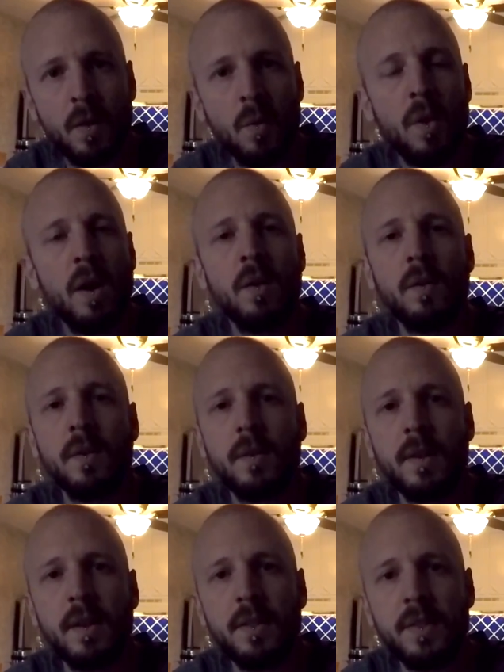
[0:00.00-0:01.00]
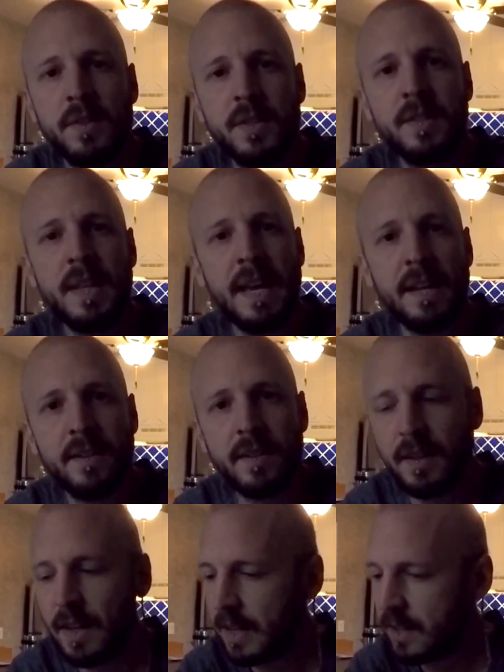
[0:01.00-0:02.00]
Well, the state,
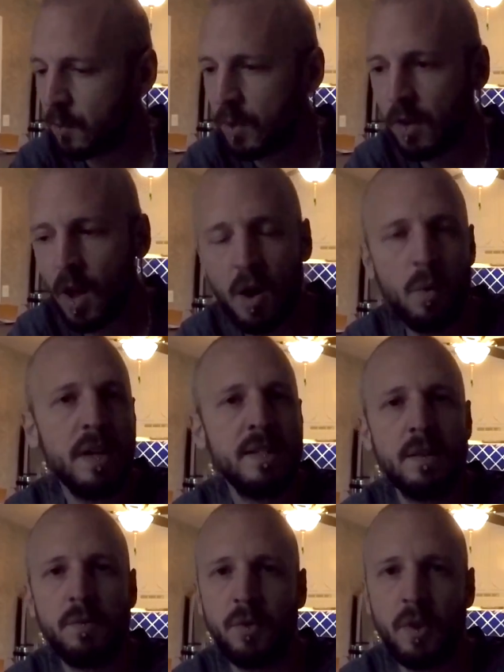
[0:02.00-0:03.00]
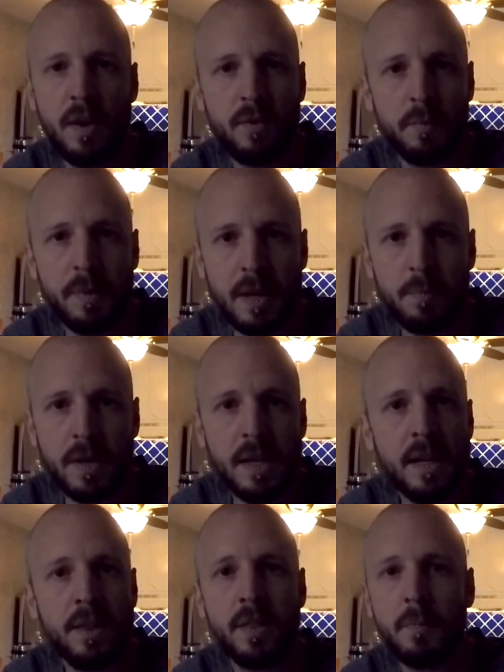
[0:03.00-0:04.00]
it will always and forever be
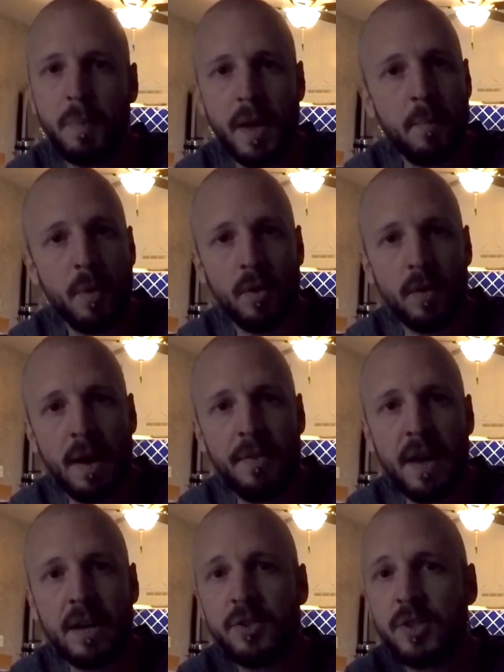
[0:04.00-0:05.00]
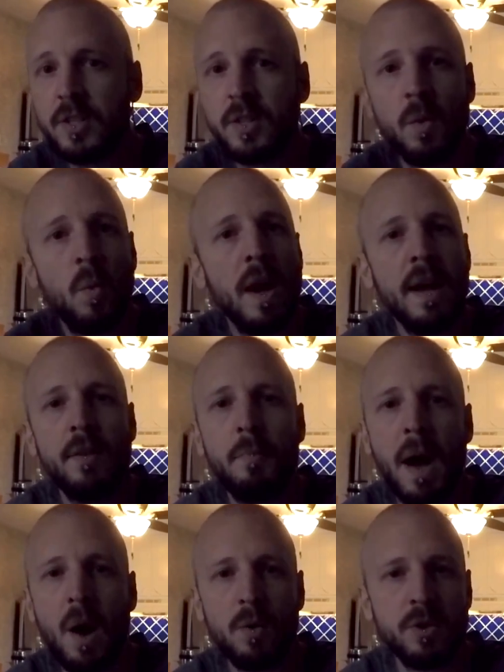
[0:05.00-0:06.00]
beneath the people, and that is just the way the
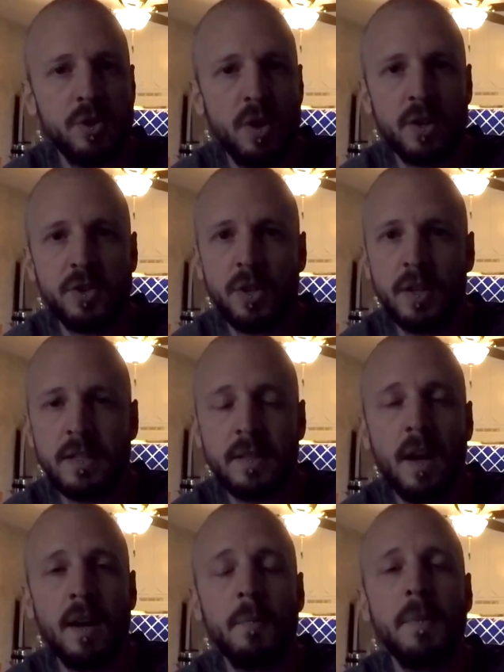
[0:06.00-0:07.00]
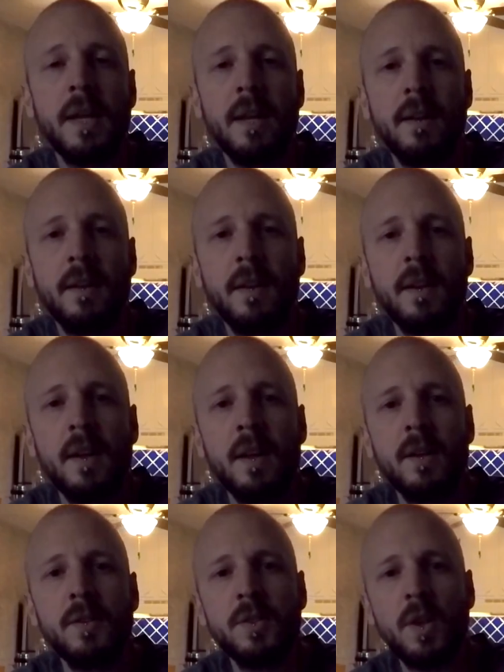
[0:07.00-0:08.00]
power structure is gonna be.
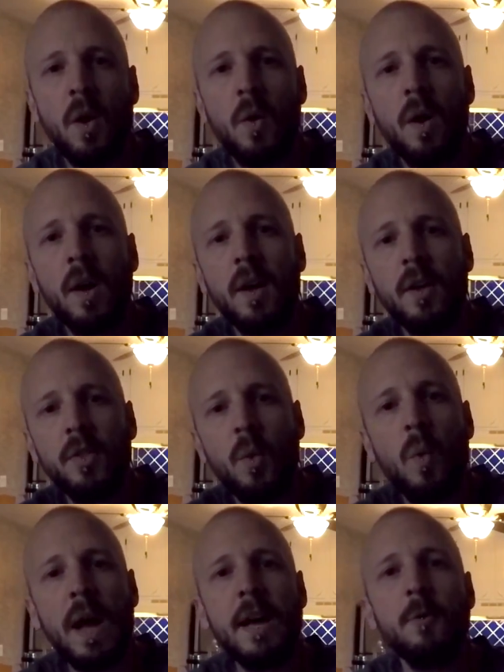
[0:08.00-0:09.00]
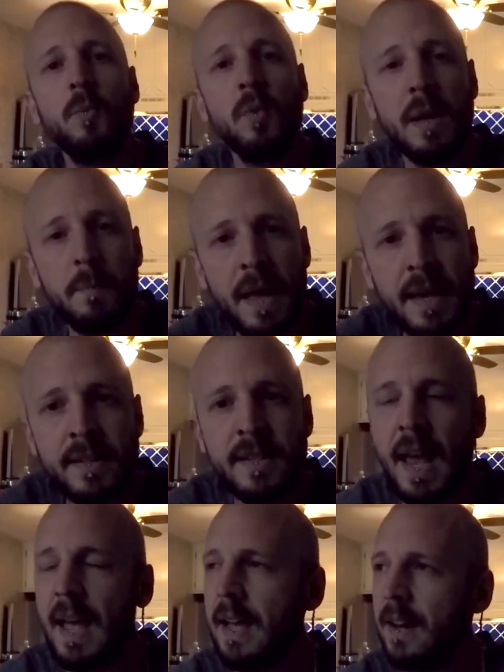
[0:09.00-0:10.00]
So the way we
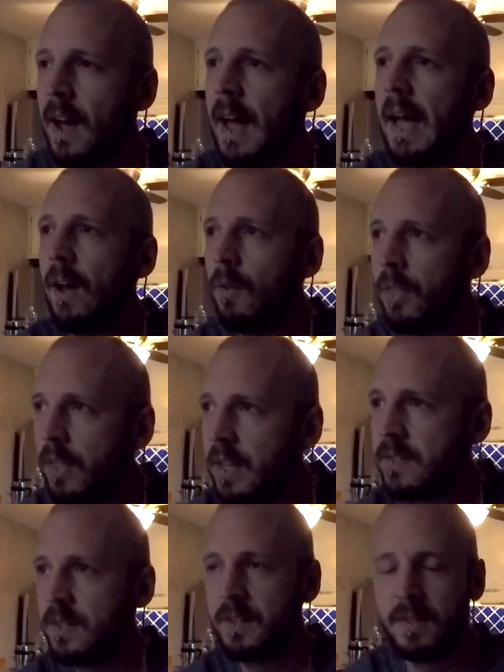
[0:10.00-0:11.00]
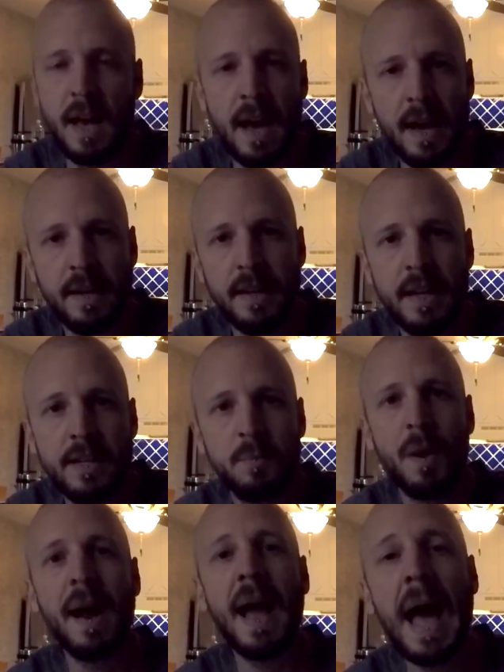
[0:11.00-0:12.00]
maintain a healthy society is
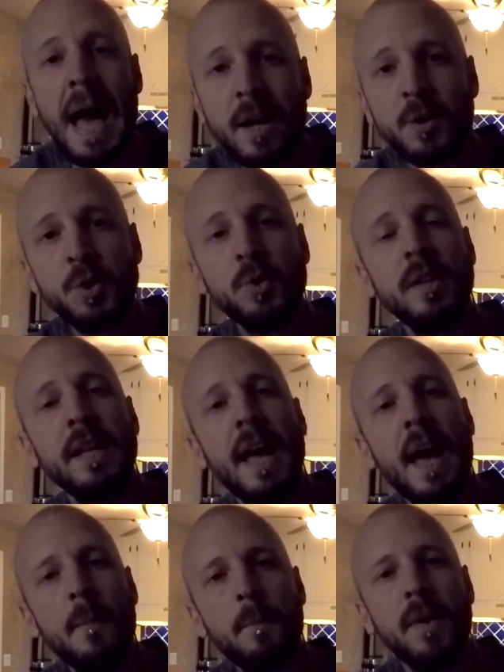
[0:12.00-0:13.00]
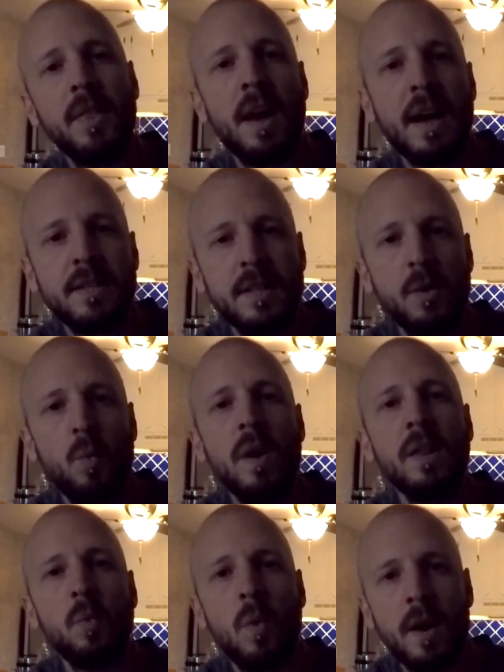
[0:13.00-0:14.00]
by actually empathizing
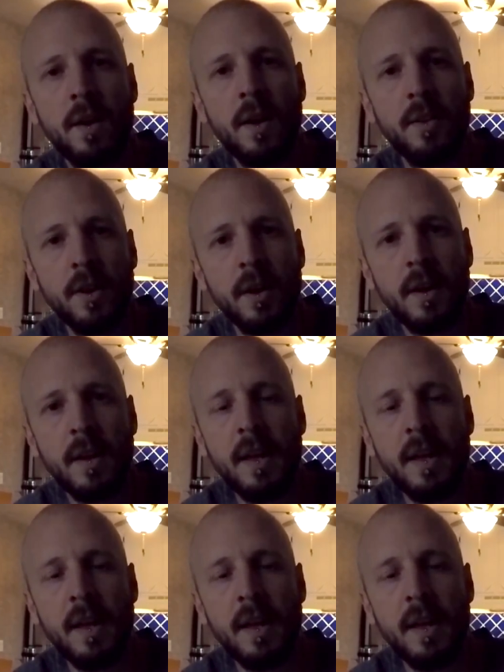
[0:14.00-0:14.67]
with one another.